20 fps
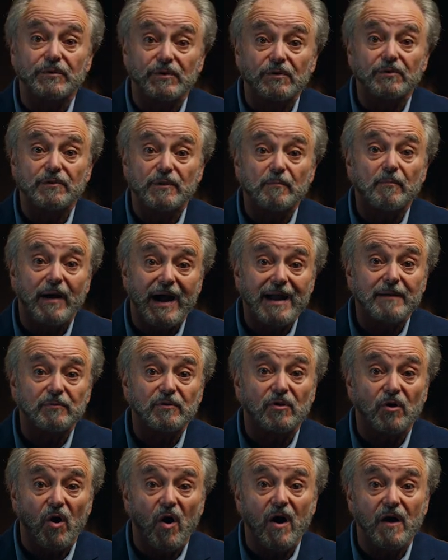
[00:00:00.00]
knew the
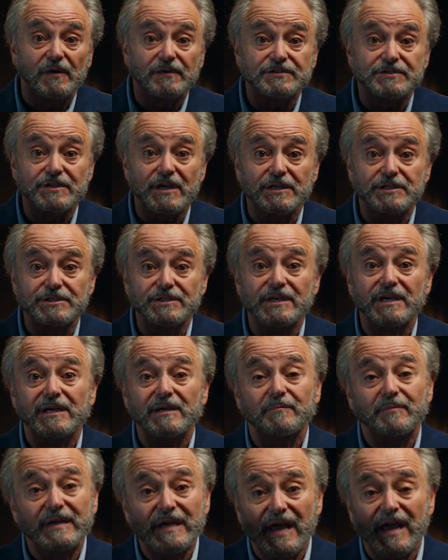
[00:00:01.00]
Bible called such
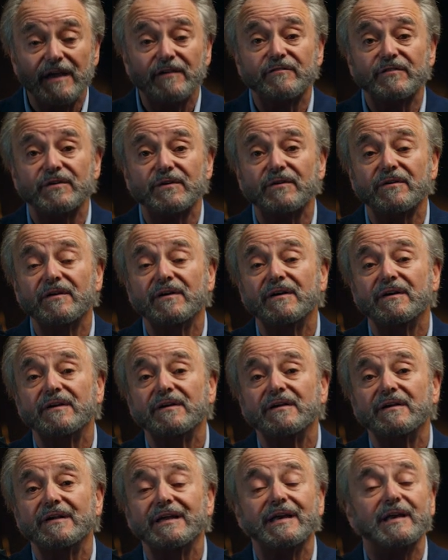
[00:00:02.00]
behavior
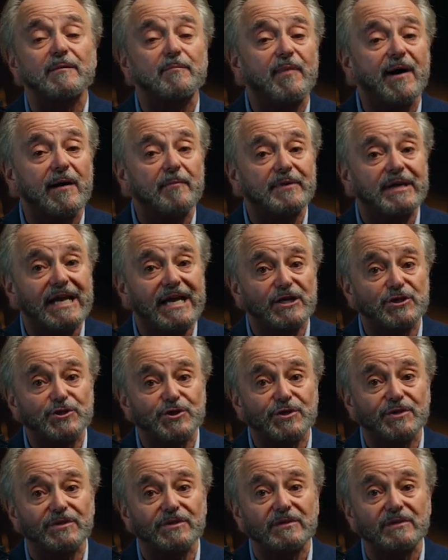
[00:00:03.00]
an
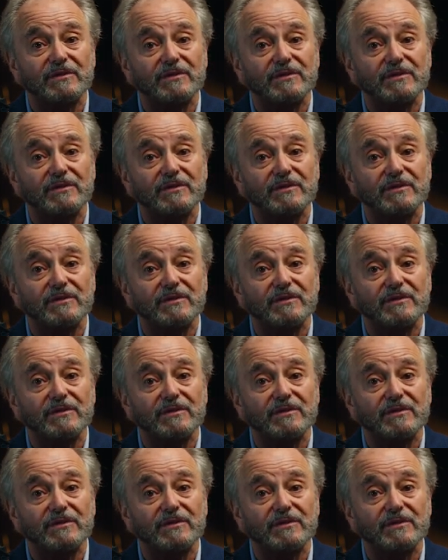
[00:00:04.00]
abomination.